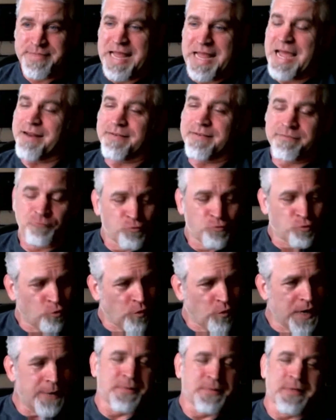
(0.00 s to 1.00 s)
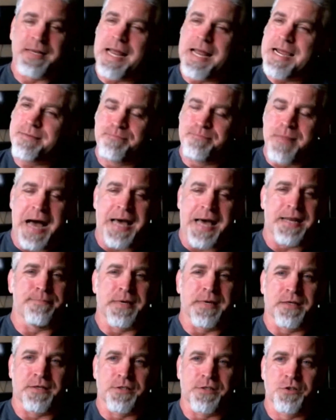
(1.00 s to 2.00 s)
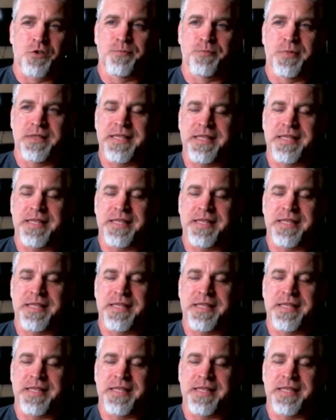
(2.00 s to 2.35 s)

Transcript: not ripped like bodybuilders,